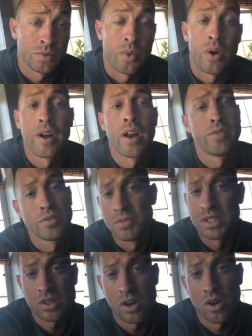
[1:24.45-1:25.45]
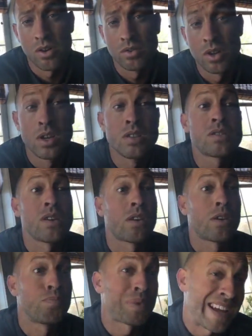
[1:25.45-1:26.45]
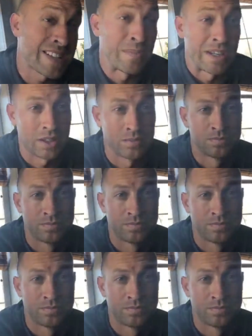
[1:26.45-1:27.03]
One of them is called sarcoplasmic.